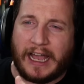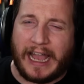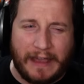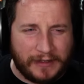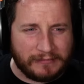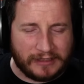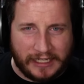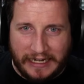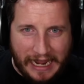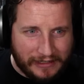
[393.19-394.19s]
I haven't
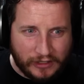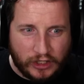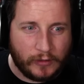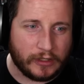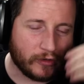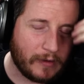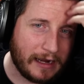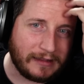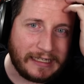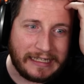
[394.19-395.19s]
connected to it
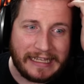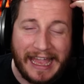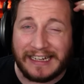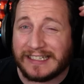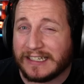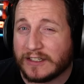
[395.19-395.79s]
directly yet,